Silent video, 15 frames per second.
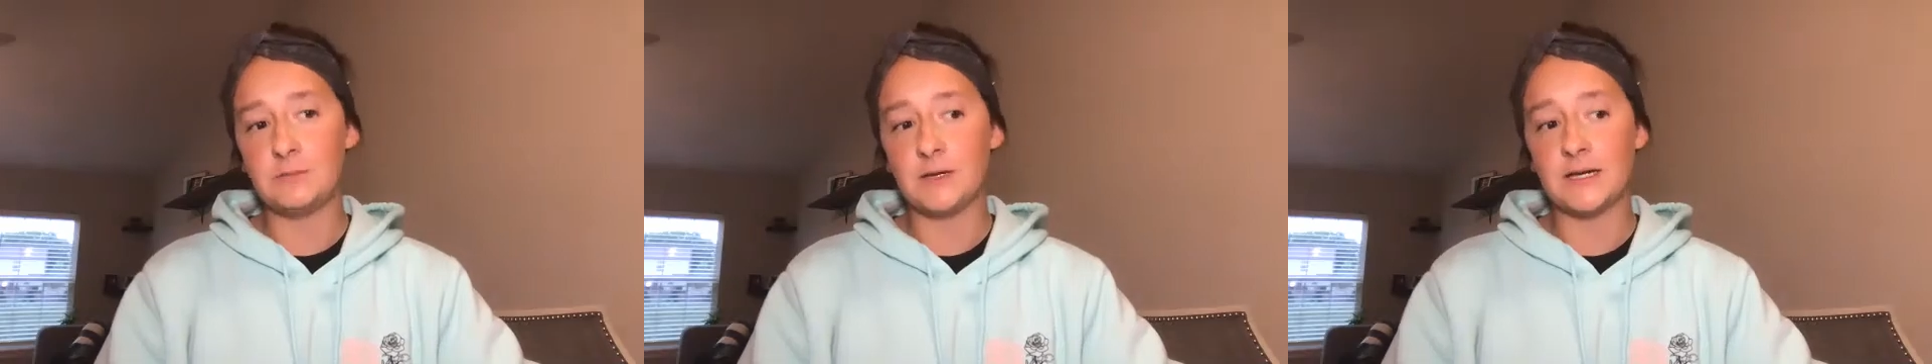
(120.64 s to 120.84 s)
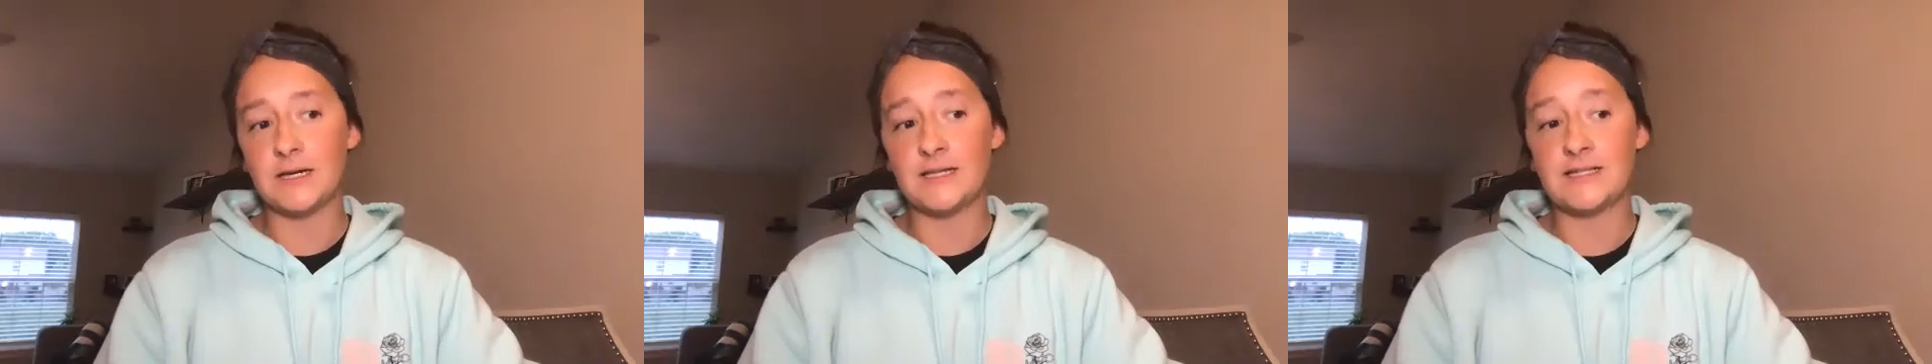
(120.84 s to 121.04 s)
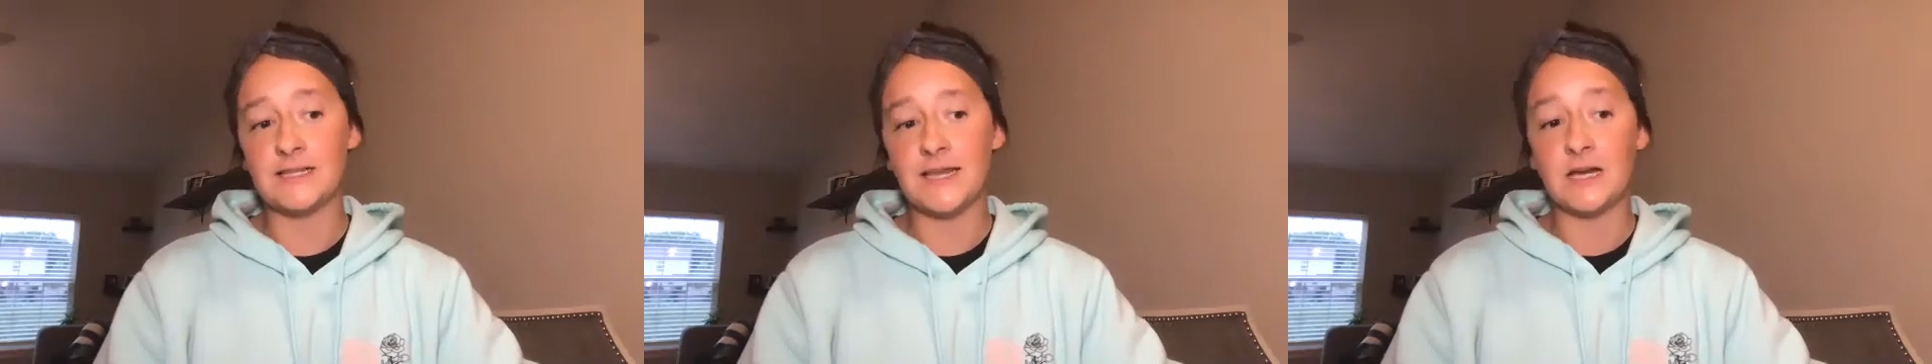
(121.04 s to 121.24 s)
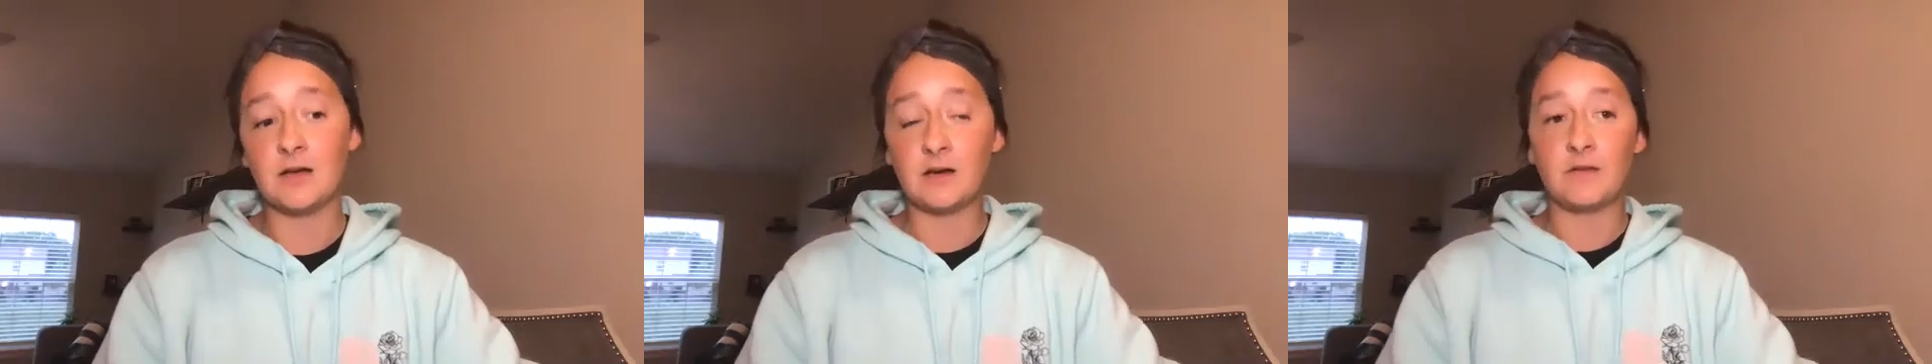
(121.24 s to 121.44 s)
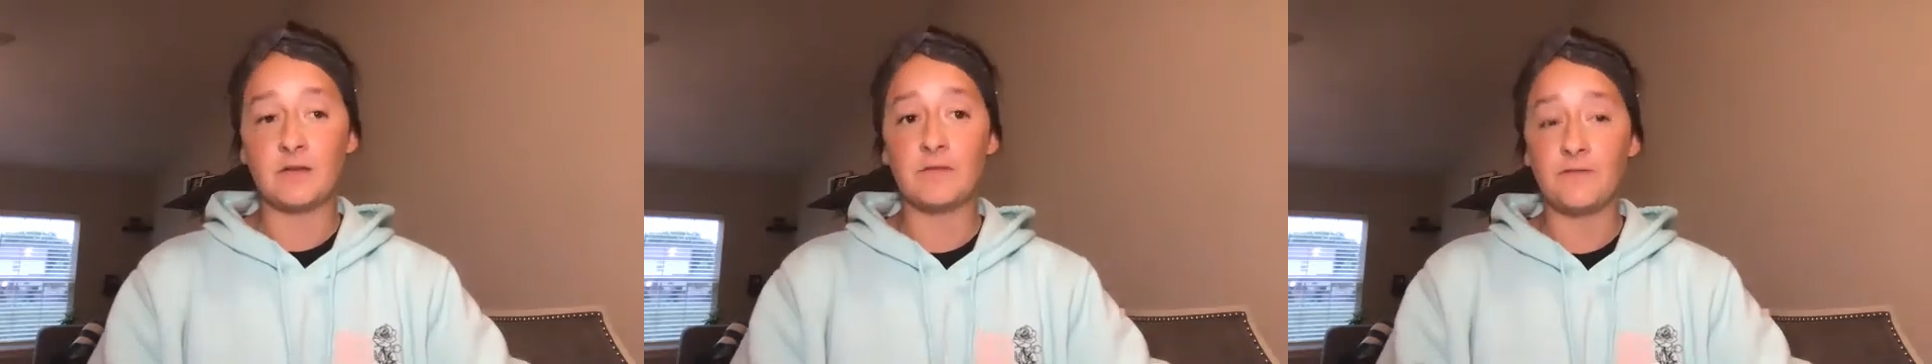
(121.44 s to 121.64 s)
because they could
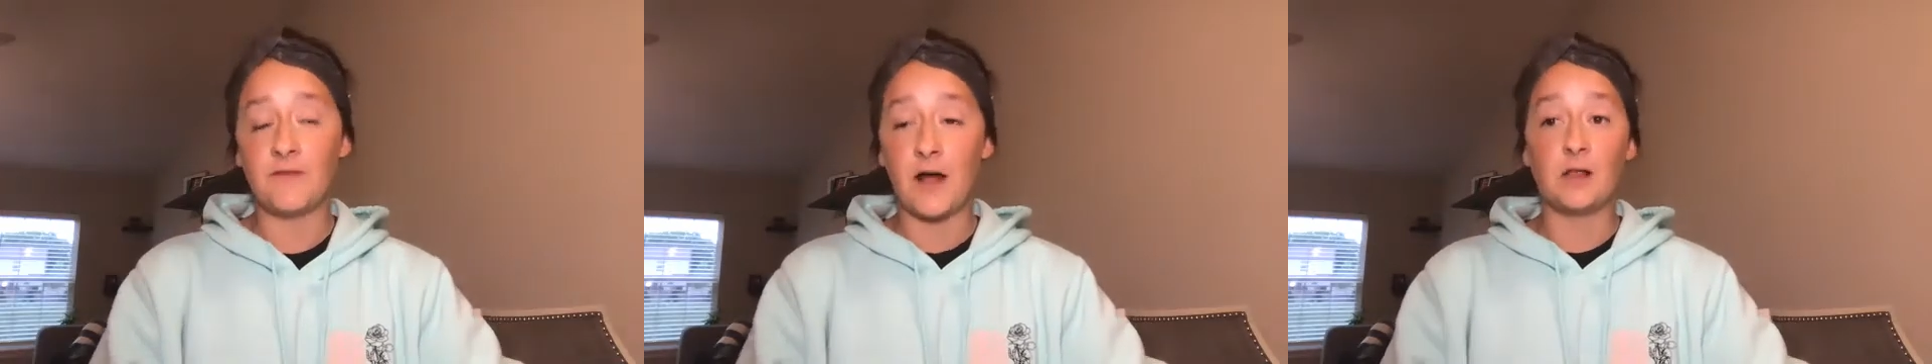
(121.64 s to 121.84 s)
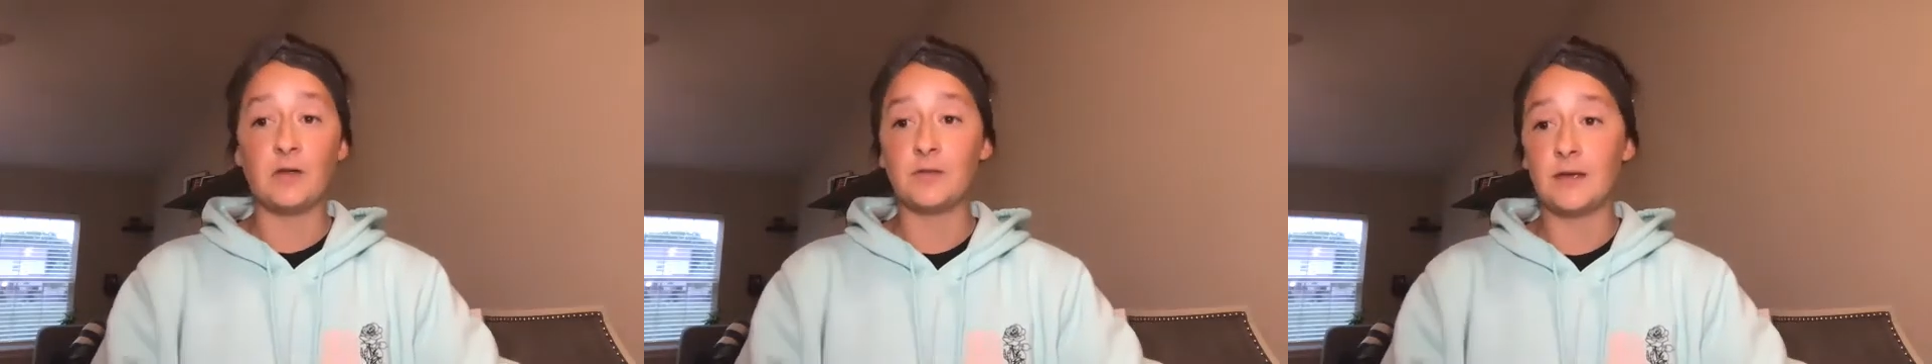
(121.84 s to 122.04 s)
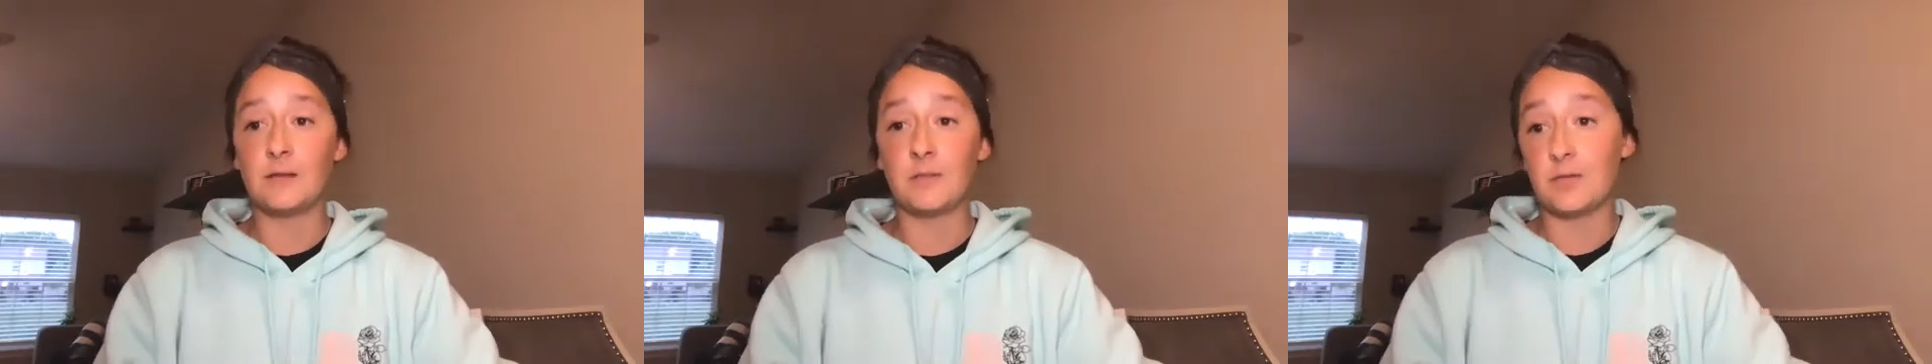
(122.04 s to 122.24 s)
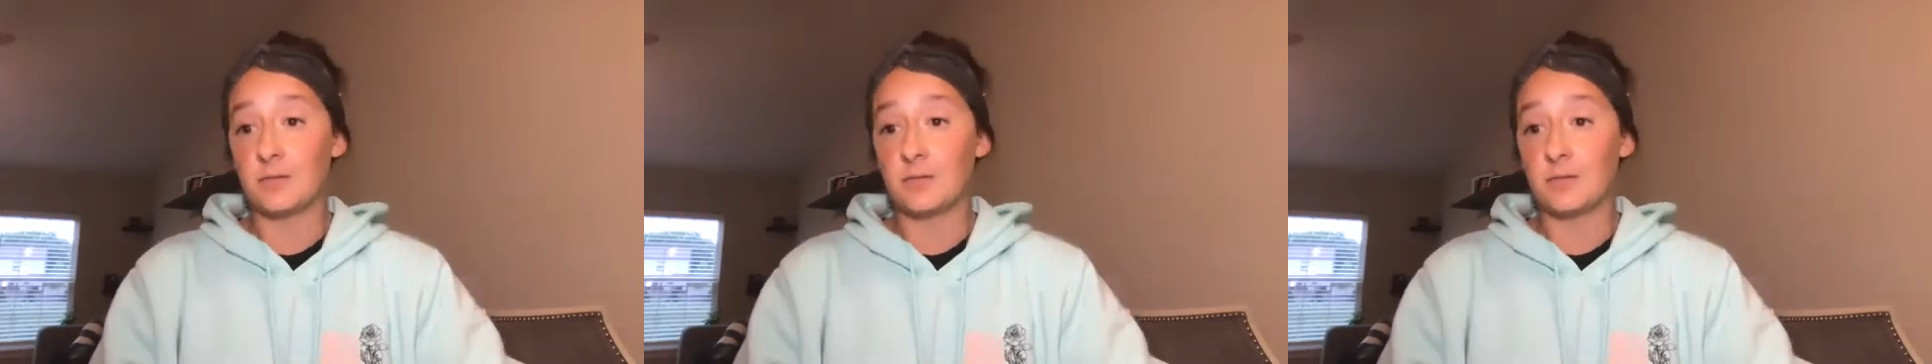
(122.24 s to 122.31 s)
have followed them